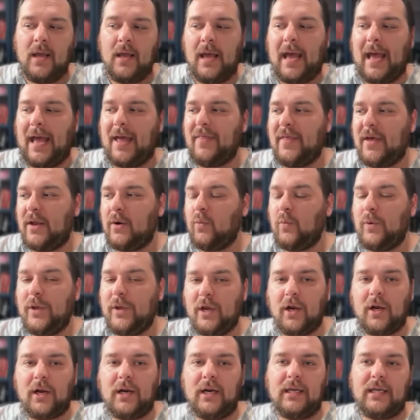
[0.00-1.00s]
and then we
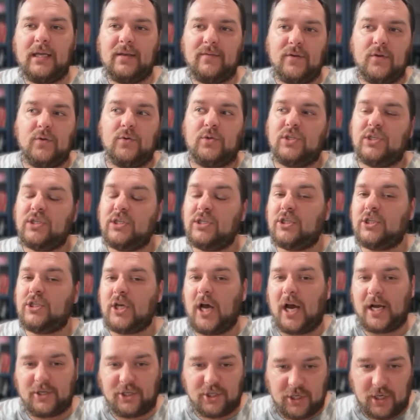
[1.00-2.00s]
are going to give you
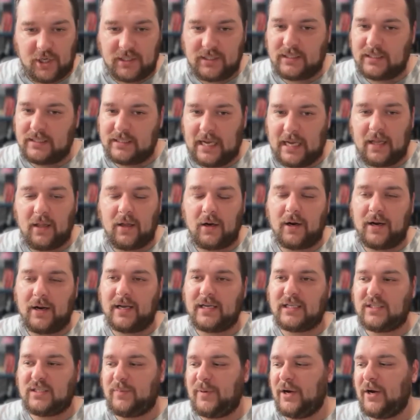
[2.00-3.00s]
such a stellar
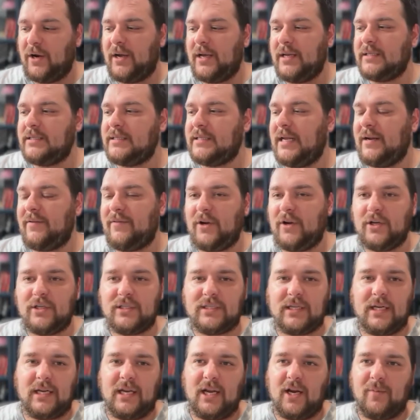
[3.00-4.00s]
experience that if you're
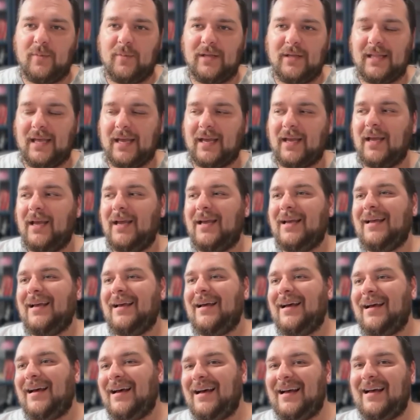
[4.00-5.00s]
sitting here being like,
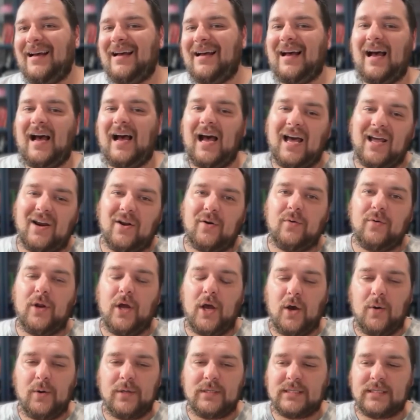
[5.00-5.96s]
I don't know, it's